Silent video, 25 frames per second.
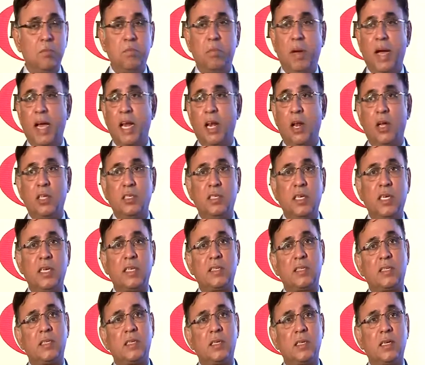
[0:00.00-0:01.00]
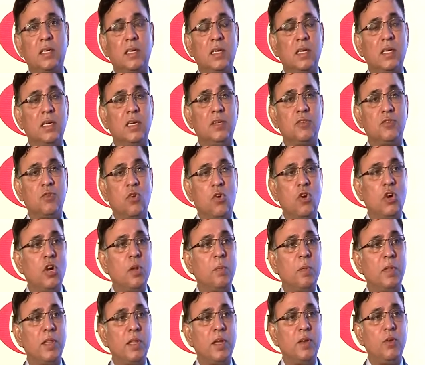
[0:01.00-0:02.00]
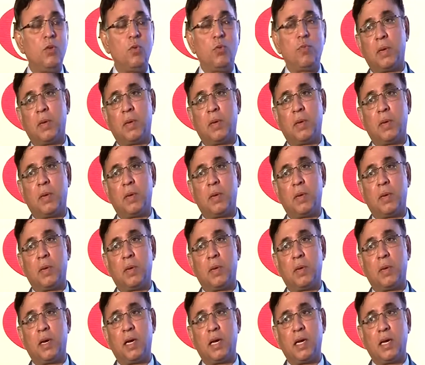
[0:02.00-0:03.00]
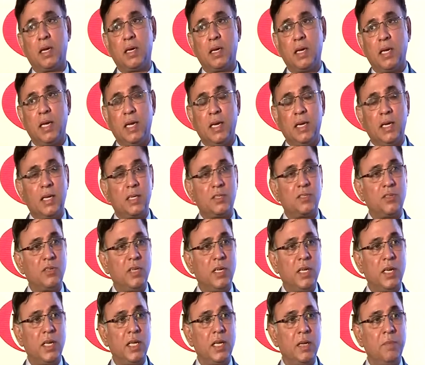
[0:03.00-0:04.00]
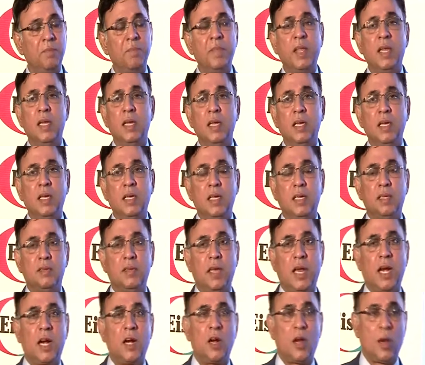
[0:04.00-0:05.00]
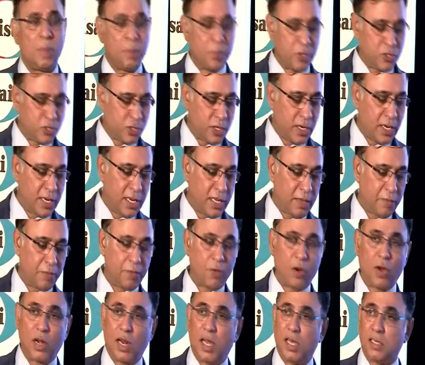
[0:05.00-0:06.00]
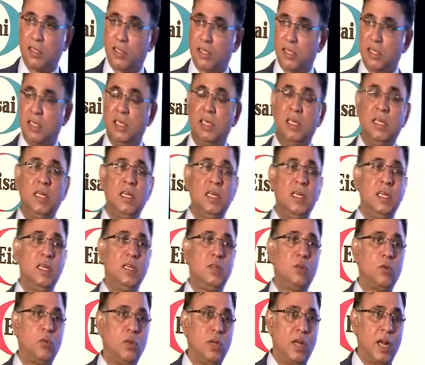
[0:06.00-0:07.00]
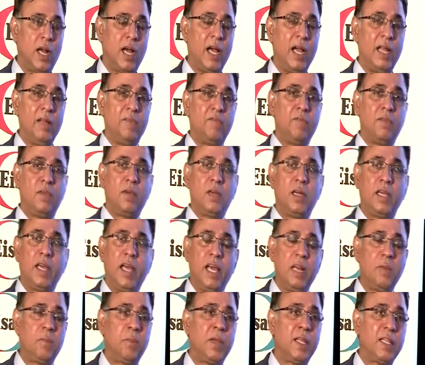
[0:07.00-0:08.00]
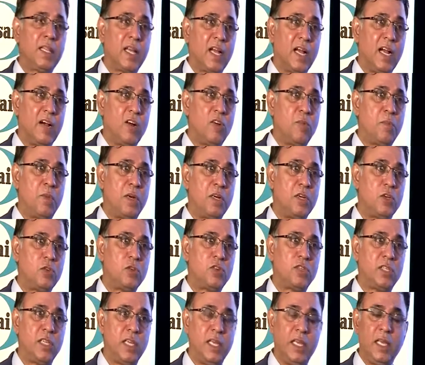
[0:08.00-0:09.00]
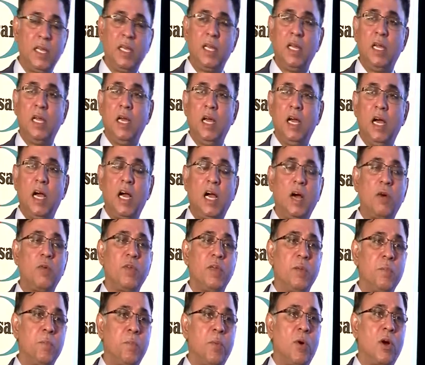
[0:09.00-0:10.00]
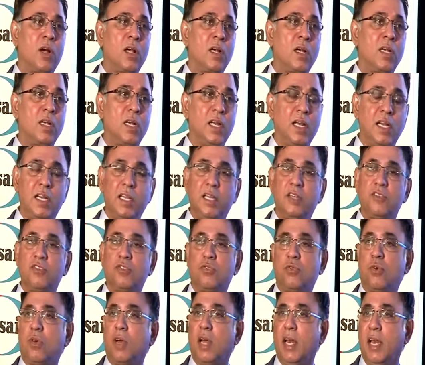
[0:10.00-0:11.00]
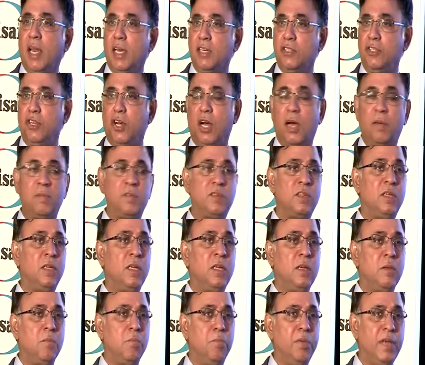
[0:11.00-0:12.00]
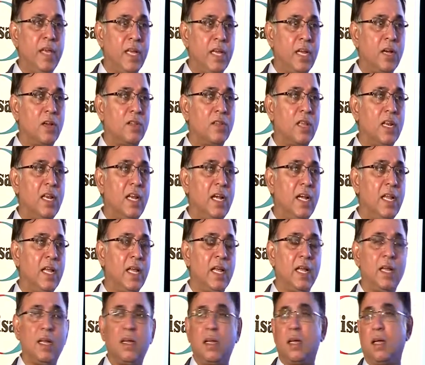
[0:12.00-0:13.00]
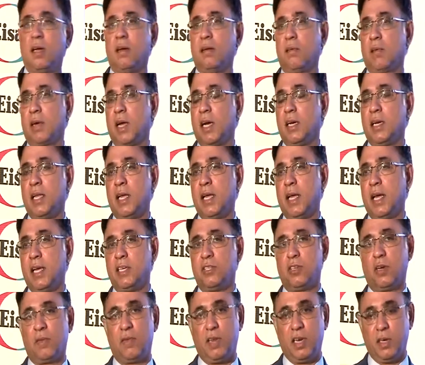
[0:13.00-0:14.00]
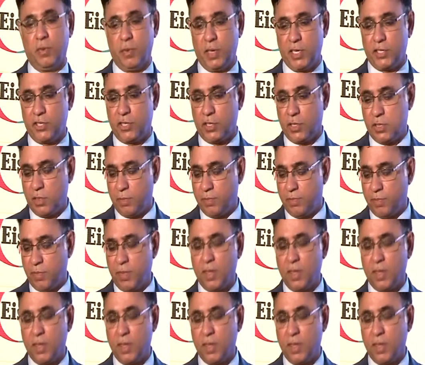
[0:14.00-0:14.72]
Biologics is going to be the new pharma industry area. Is there an opportunity for us to drive, helping the government to see how important it is to create jobs, being on the leading cutting edge of innovation?